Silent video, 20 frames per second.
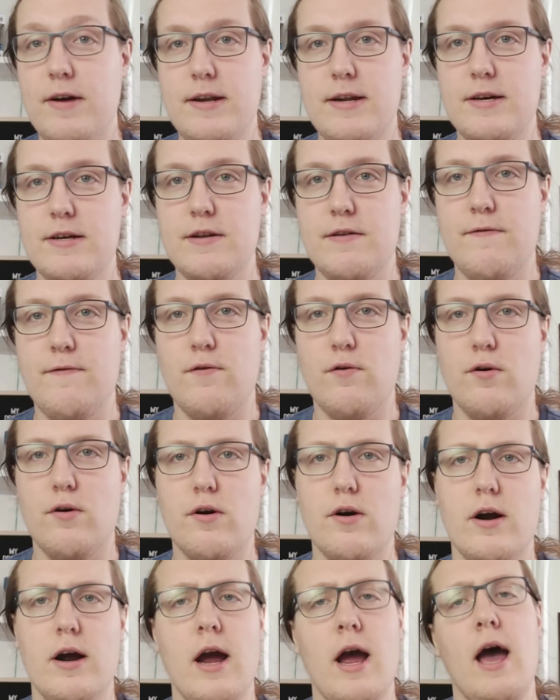ideas
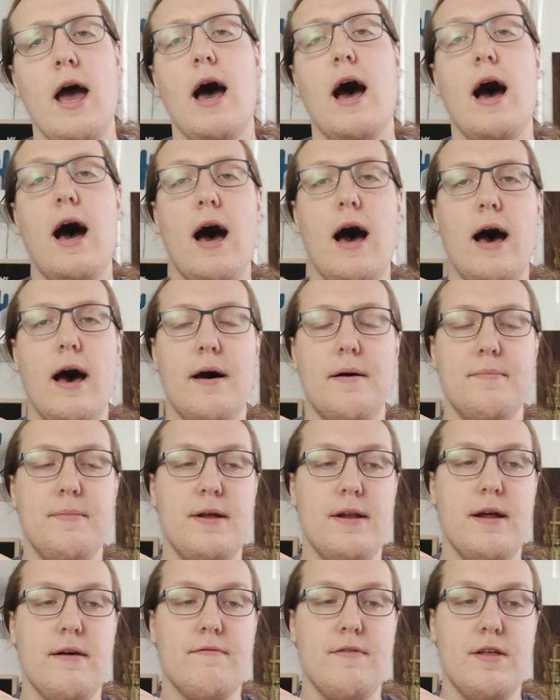for,
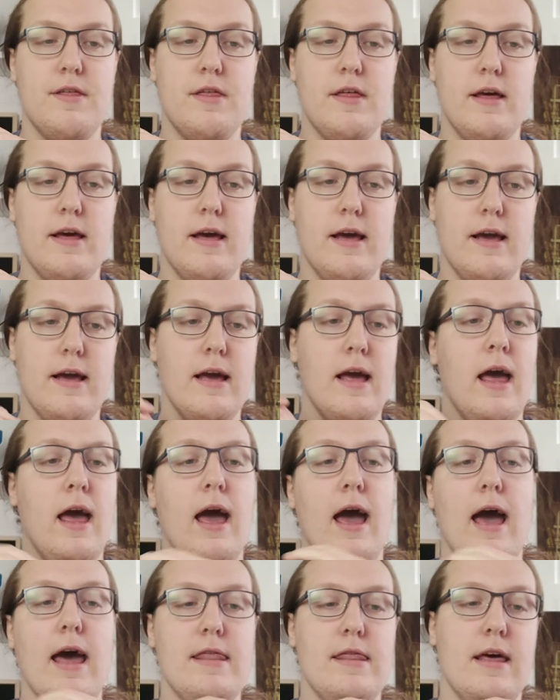and everything,
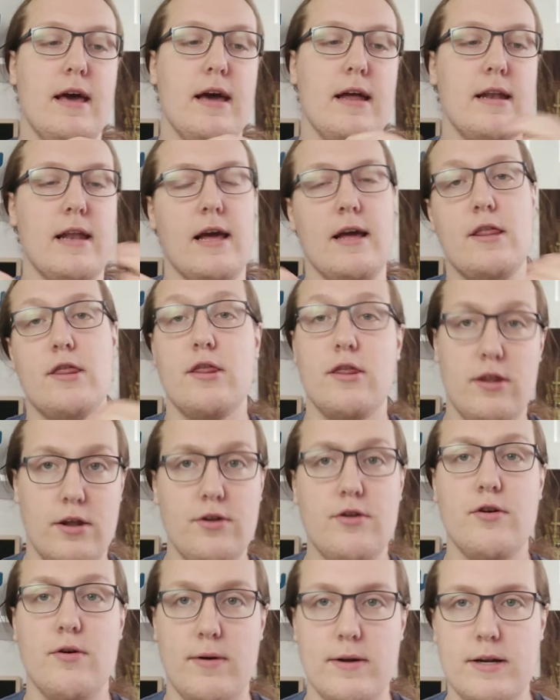and then like
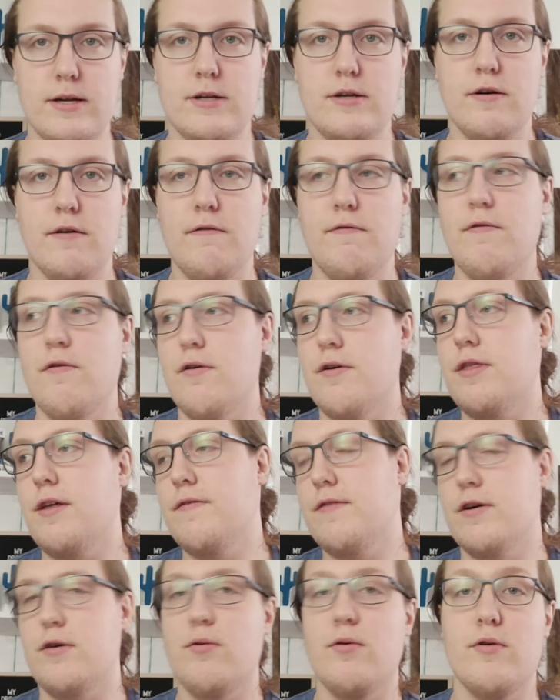so on and so forth.
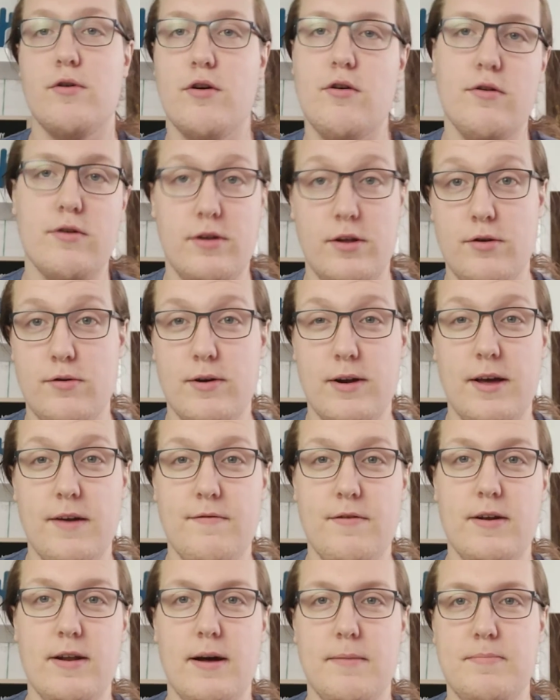Every quarter, I'll sort of
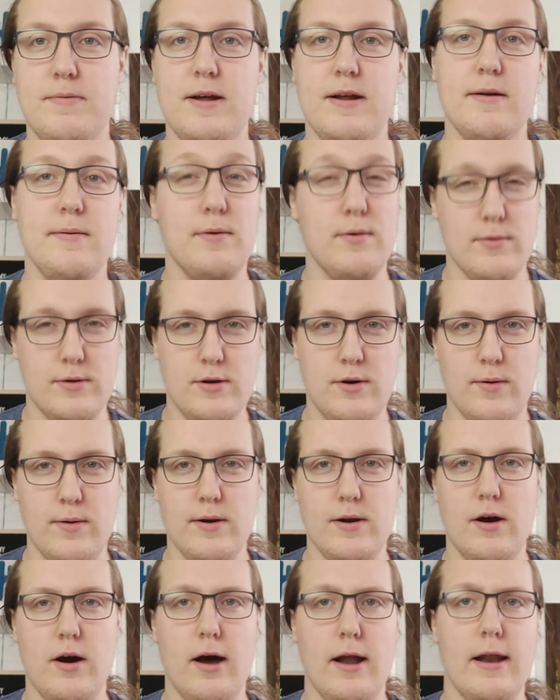give you an update about what's
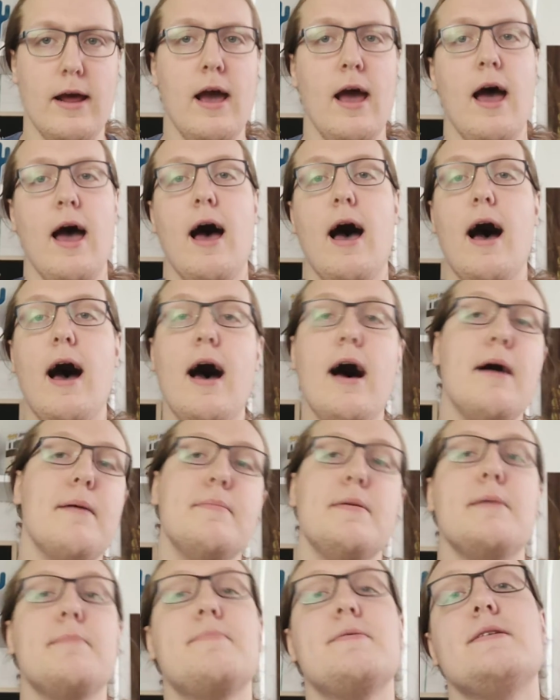going on.
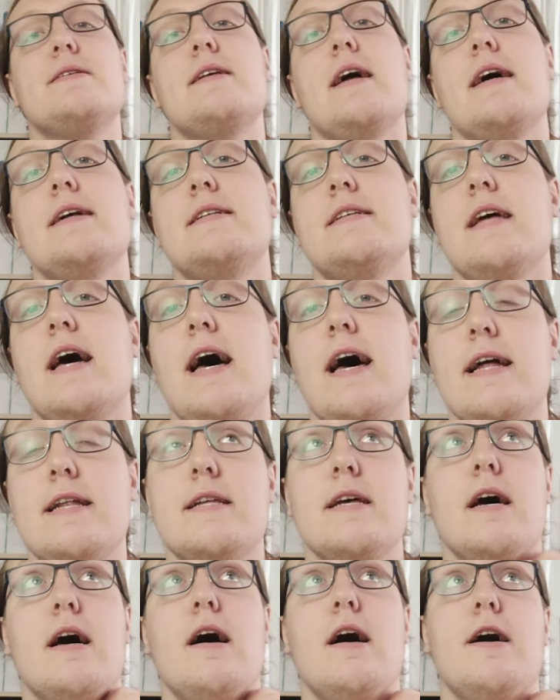Besides that,
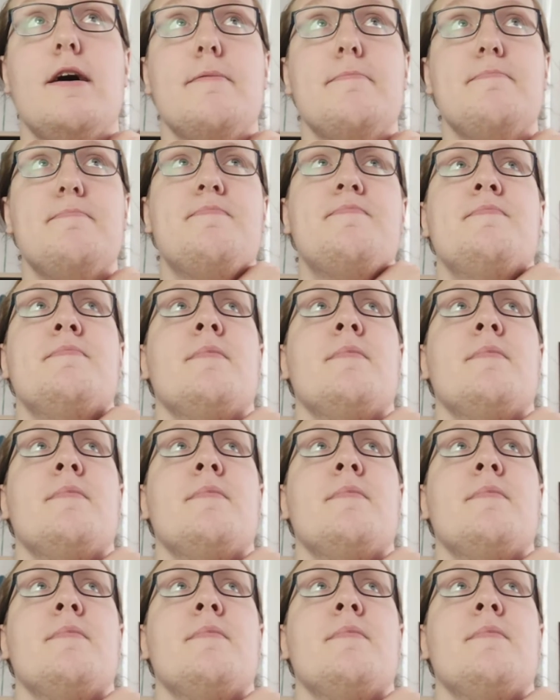I